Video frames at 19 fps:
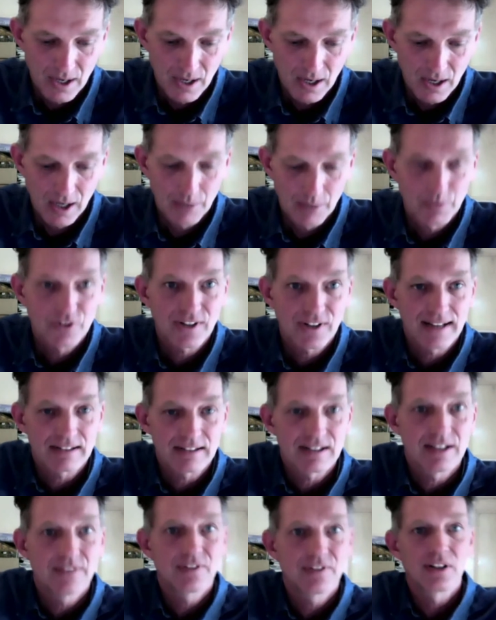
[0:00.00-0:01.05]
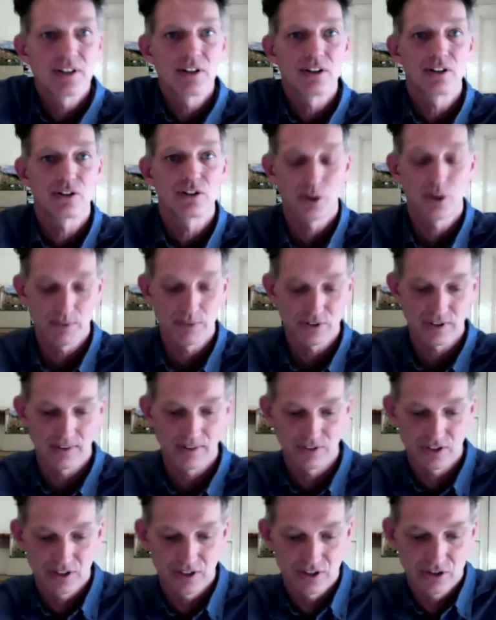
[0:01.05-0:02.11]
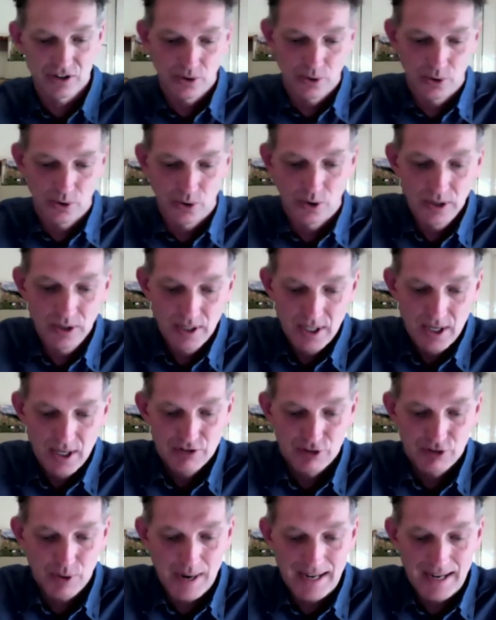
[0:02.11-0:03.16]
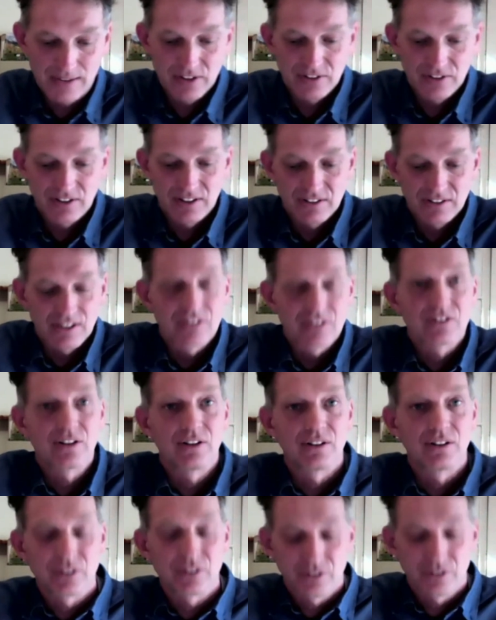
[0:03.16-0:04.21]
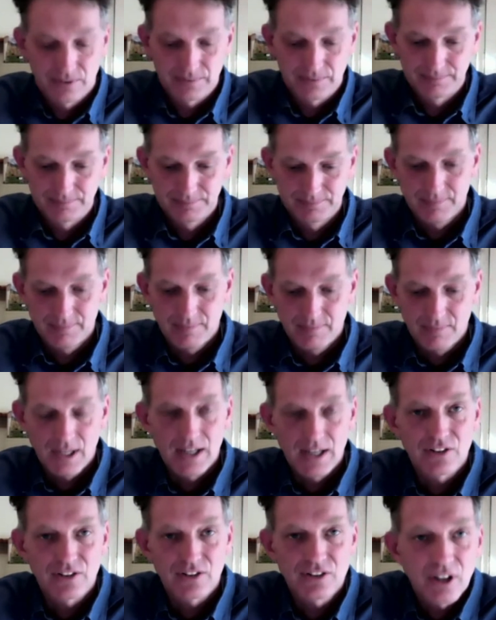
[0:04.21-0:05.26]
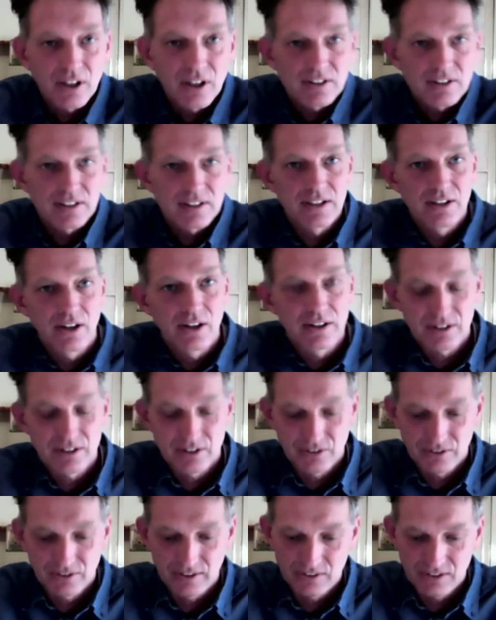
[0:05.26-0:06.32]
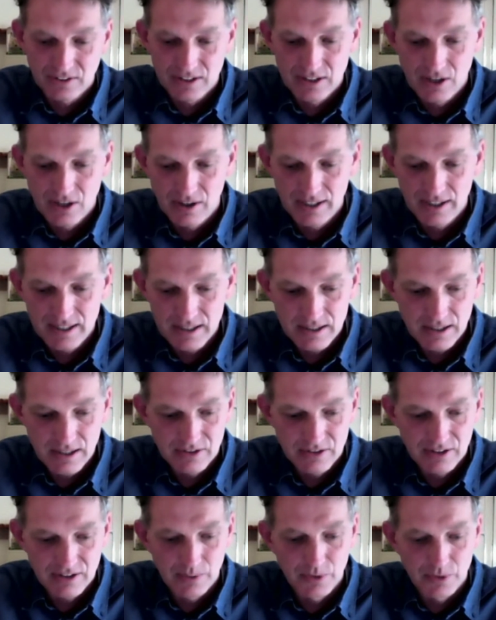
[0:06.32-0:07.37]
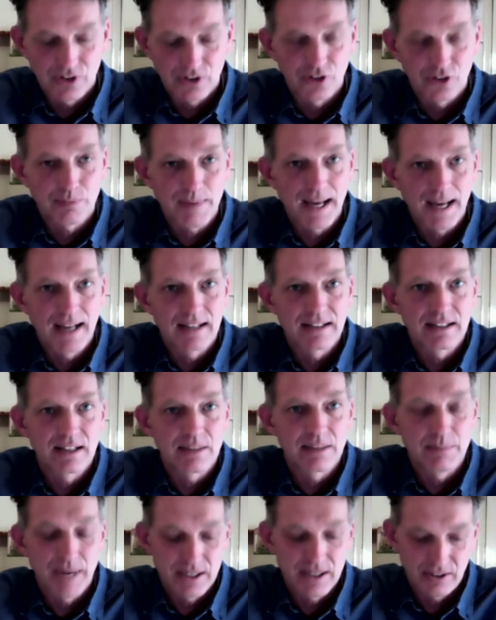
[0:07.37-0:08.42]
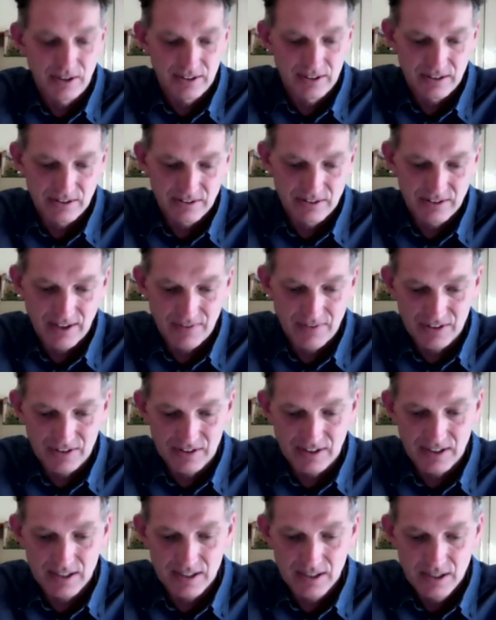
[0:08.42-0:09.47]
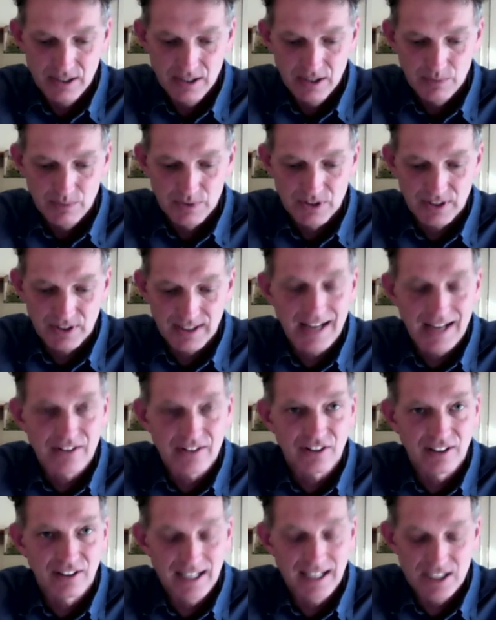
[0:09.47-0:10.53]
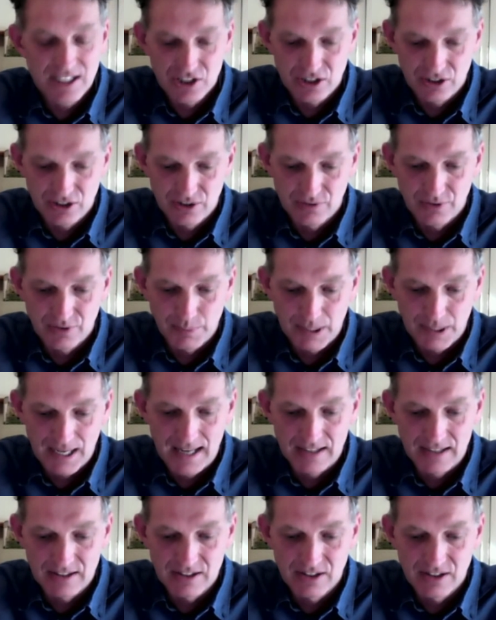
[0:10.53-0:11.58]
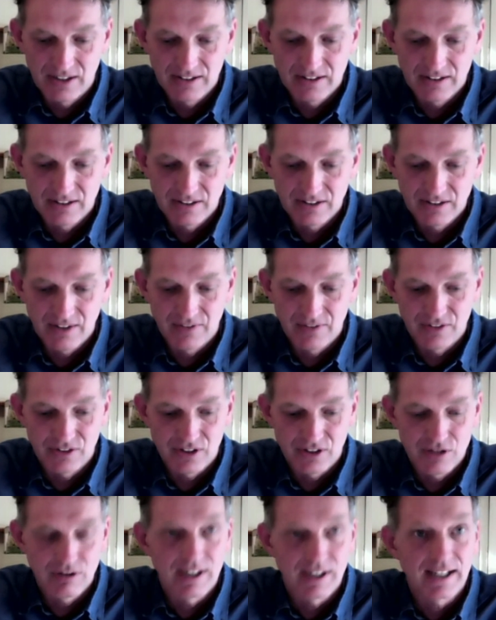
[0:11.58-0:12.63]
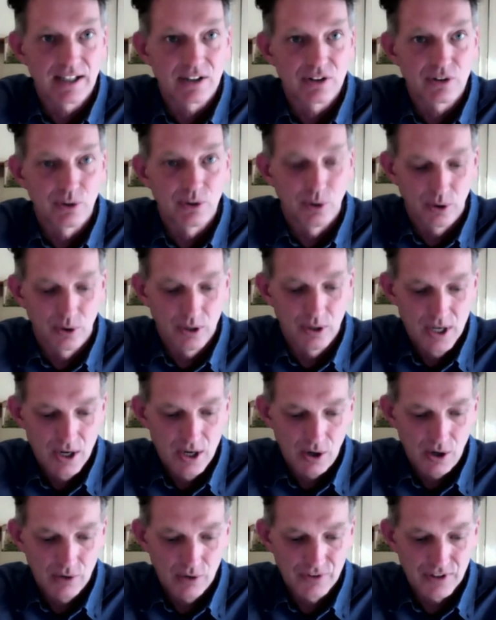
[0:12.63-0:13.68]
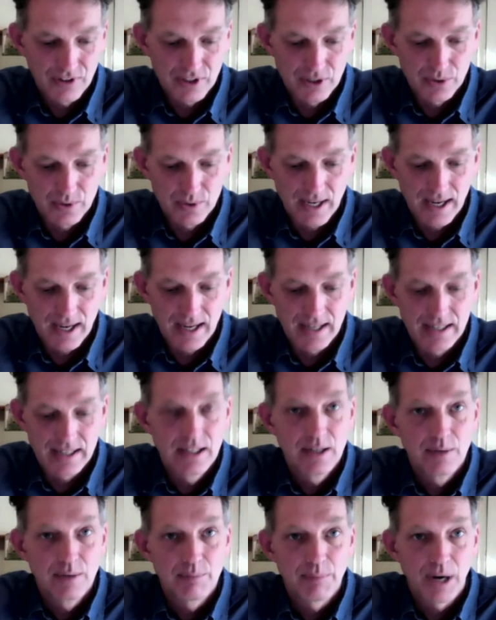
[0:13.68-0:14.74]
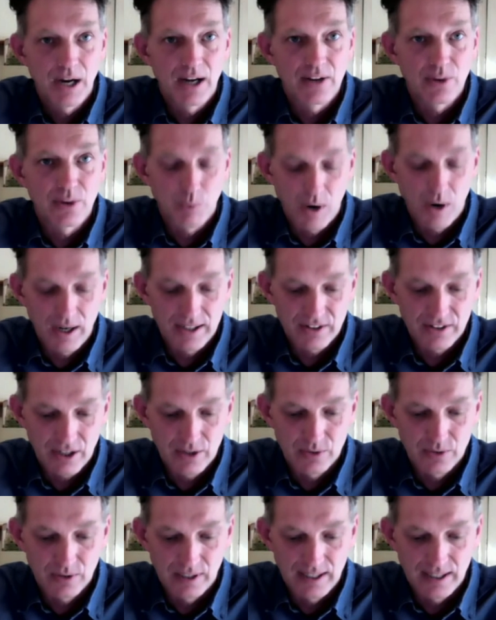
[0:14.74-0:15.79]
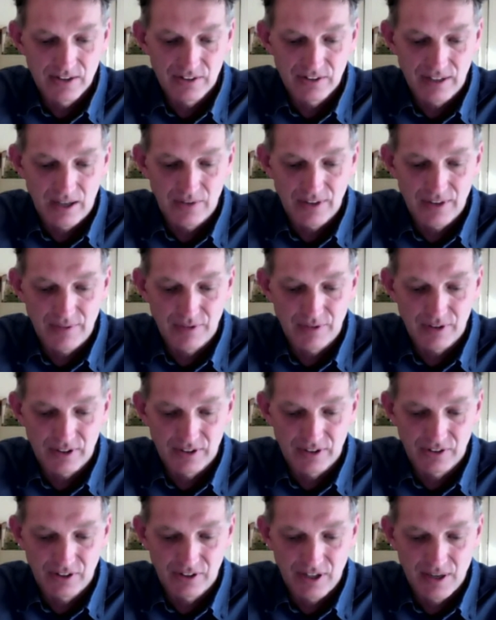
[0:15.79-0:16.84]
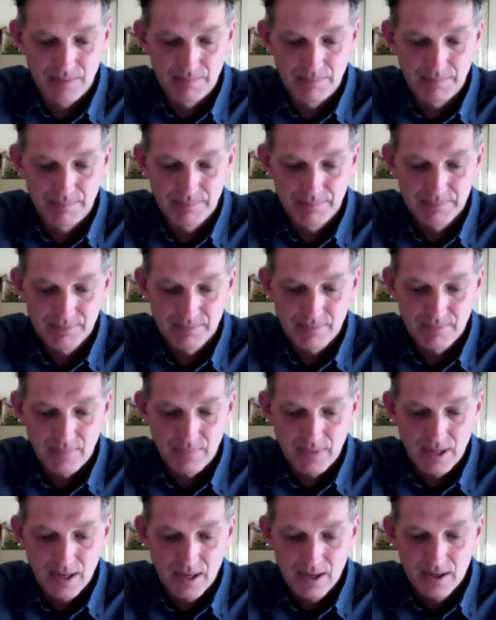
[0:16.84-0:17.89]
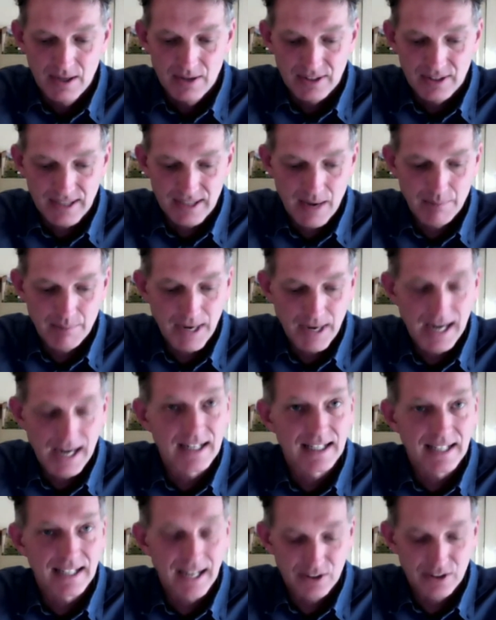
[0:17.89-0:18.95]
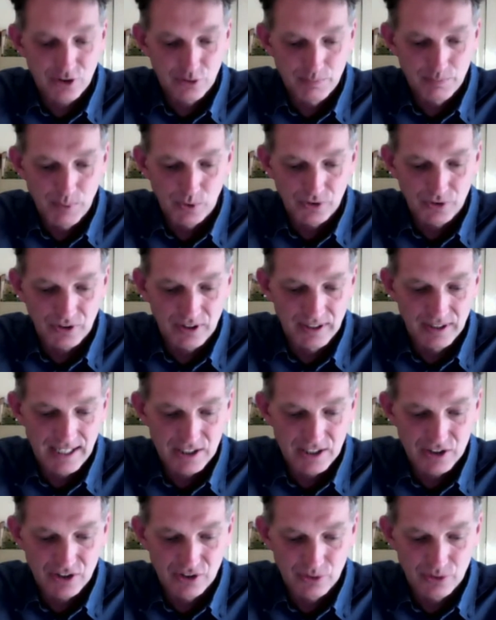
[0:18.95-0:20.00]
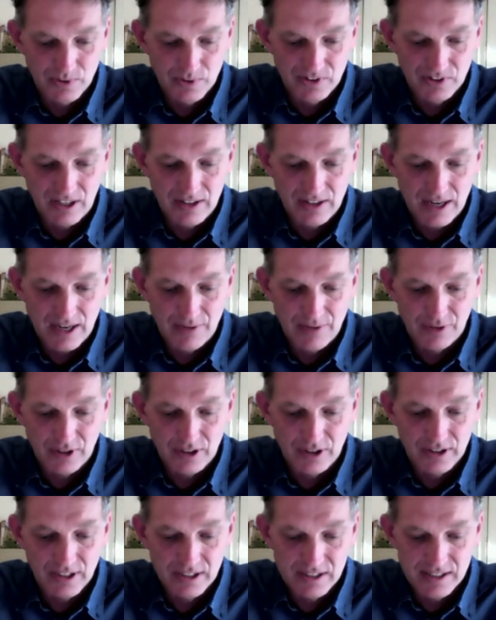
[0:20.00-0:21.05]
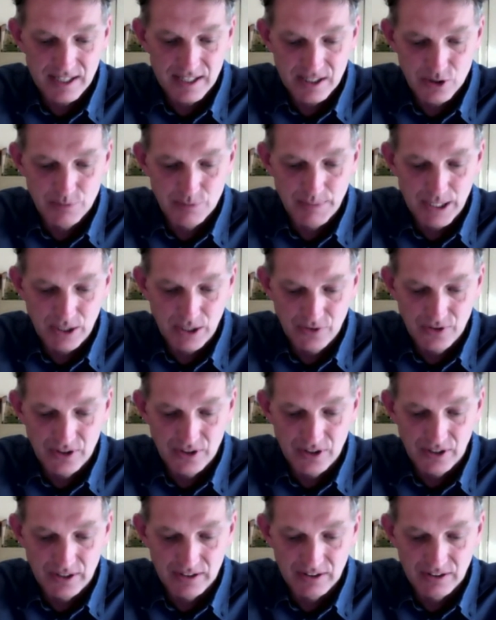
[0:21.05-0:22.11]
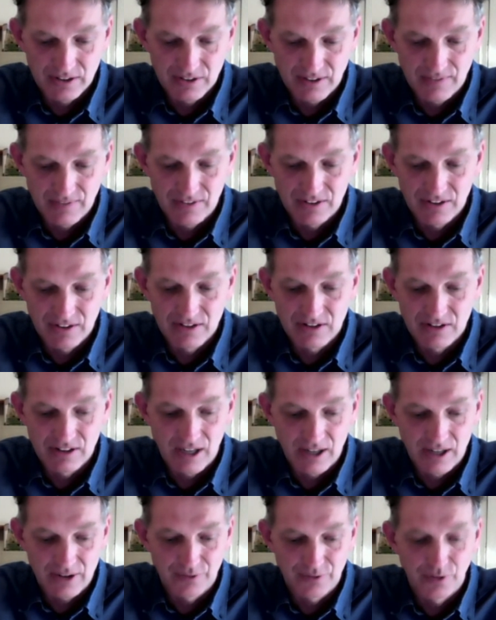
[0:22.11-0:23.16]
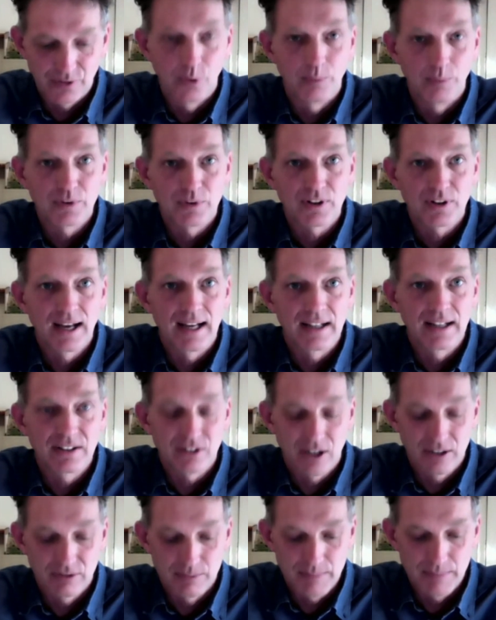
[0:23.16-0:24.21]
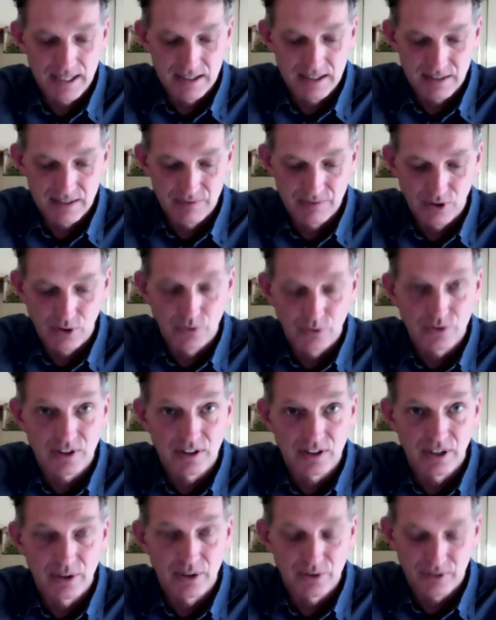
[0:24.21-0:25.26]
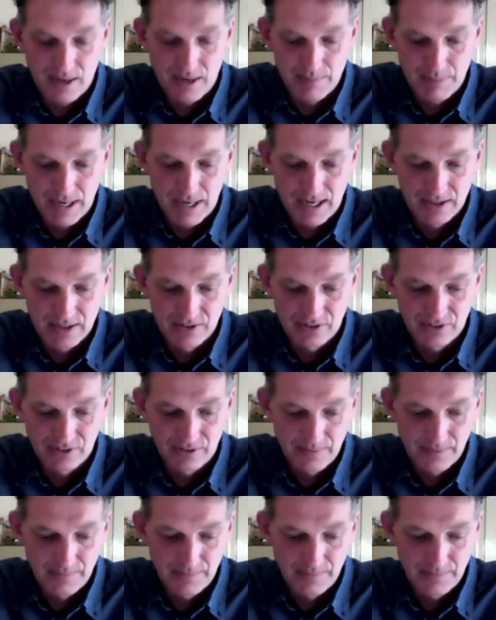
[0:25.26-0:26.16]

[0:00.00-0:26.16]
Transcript: I was active in Stop the 70 Tour throughout its existence. It started in 1969 until it was disbanded in May 1970 with the cancellation of the planned 1970 cricket tour of the UK by the white-only South African team. The campaign against sports connections with South Africa continued beyond the 1970s in other forms, and I remained involved in those campaigns.